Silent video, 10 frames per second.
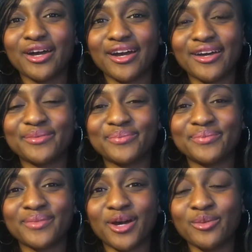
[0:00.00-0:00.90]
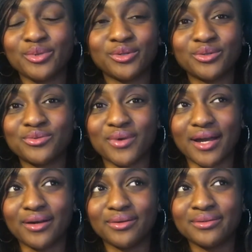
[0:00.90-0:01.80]
I hope you're all
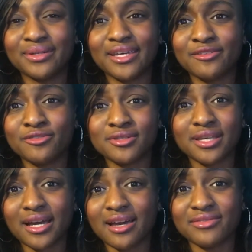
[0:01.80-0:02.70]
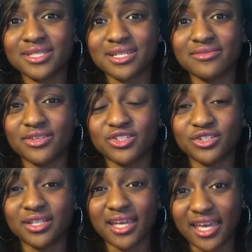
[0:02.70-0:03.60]
well. It feels like I haven't done a
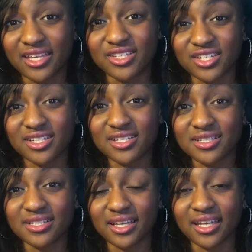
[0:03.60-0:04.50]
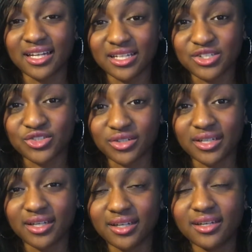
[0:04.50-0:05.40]
video in ages, like
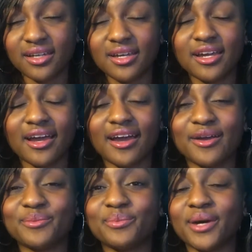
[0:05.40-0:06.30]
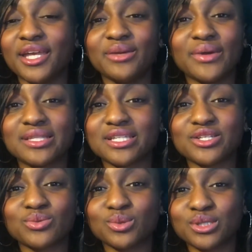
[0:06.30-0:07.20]
literally. But anyways, I
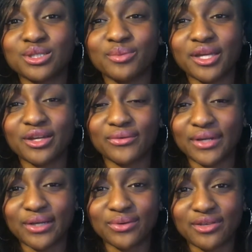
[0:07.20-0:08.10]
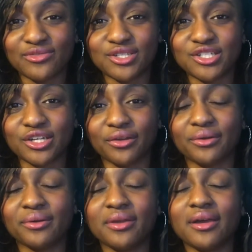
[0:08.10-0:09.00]
just wanted to make a really quick video.